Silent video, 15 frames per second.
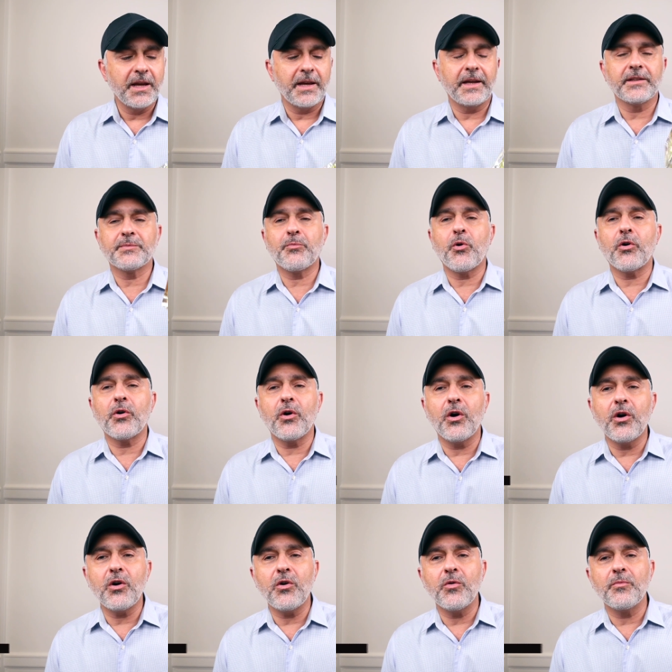It's Pour
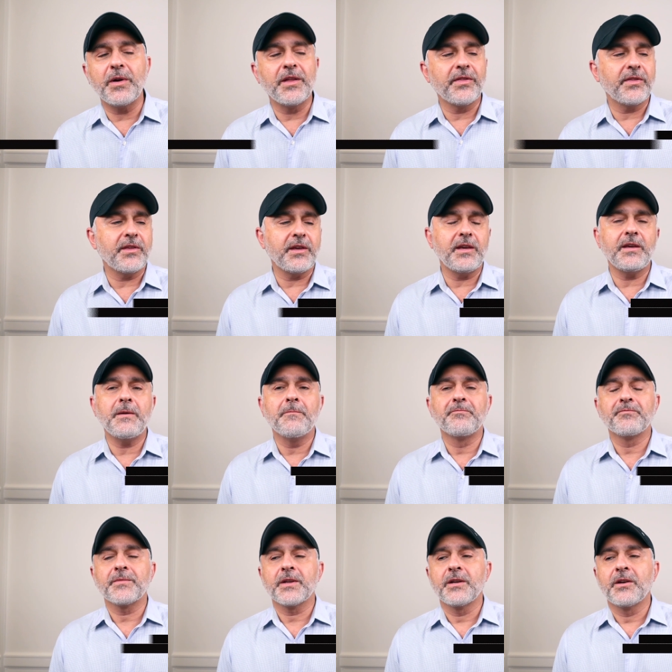Homme in the
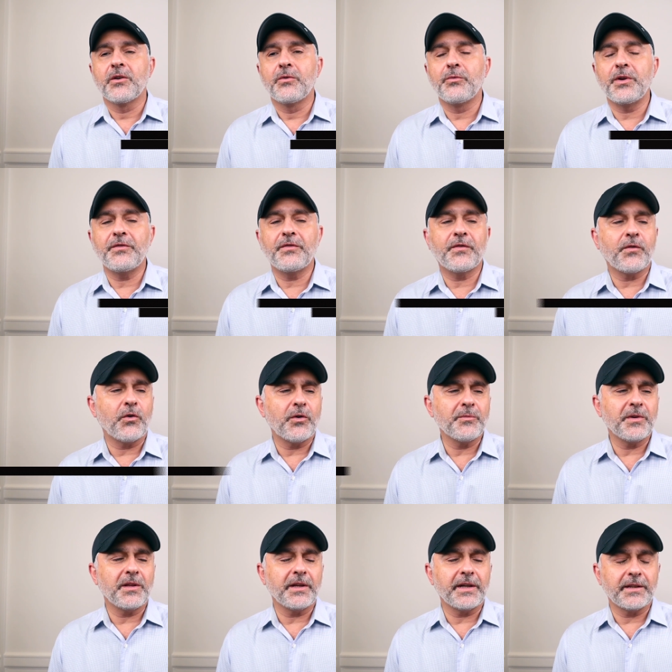
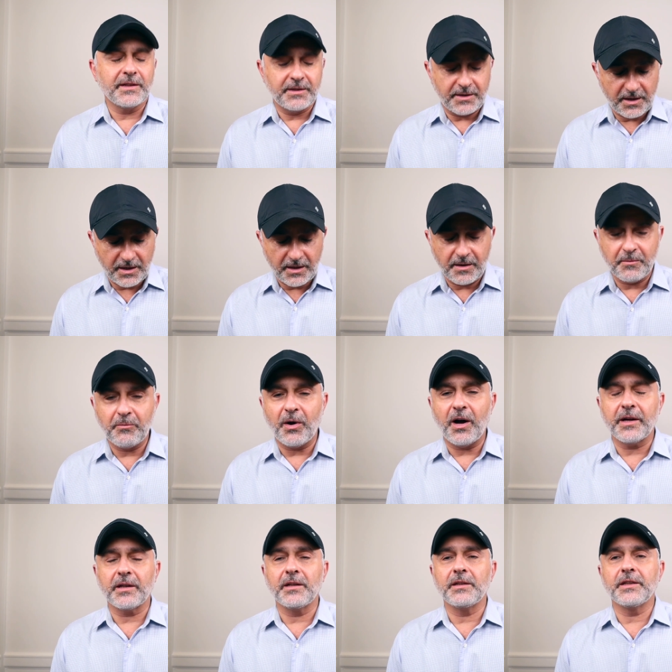reformulated uh,
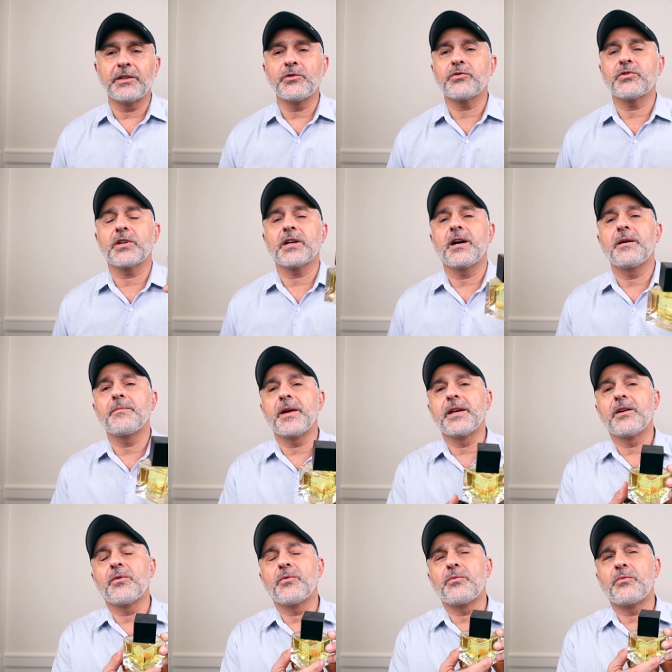bottle. It used to come in
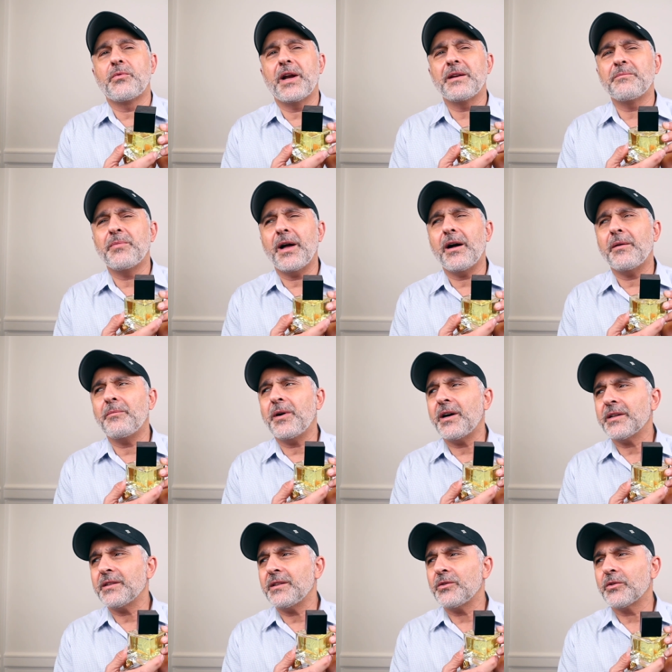a red
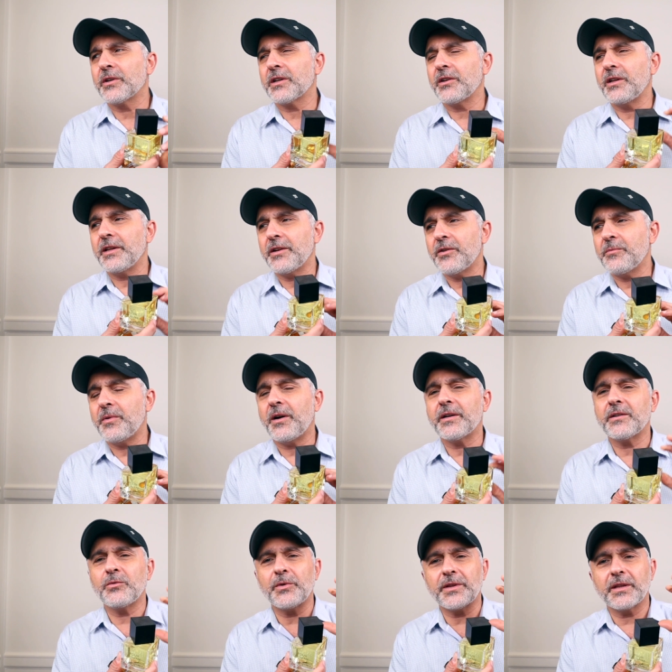bottle or a clear
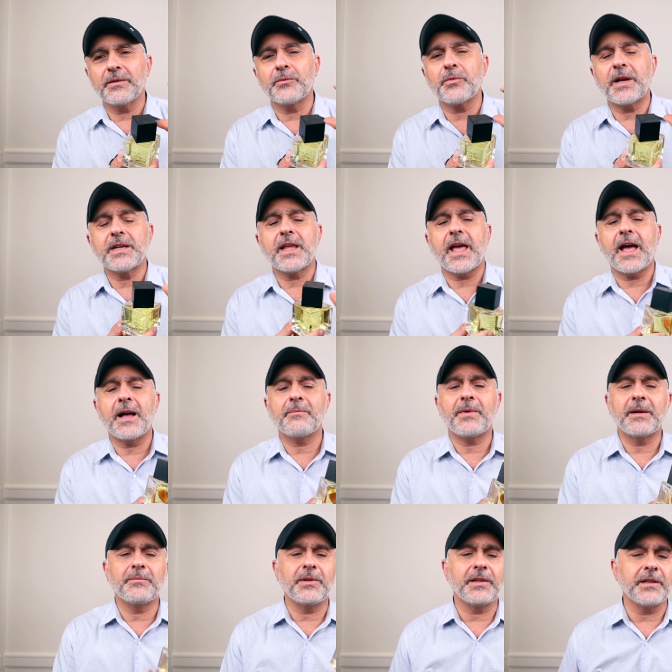bottle with a red cap,
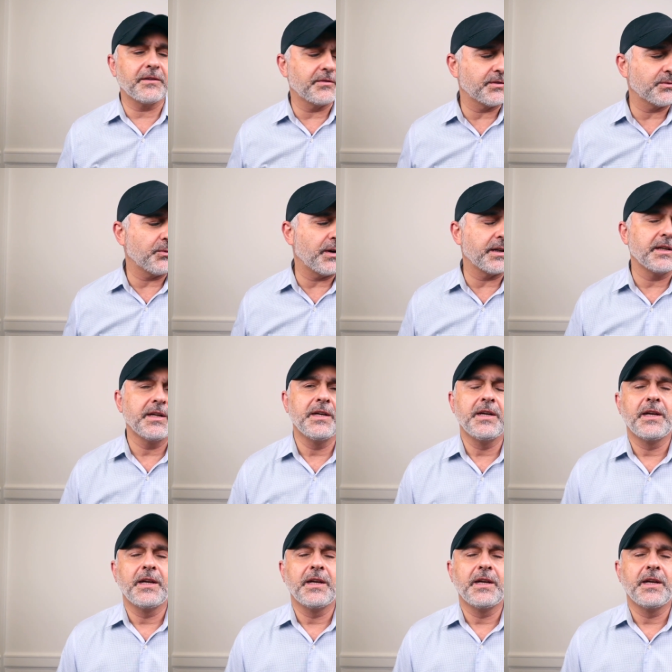I believe, is what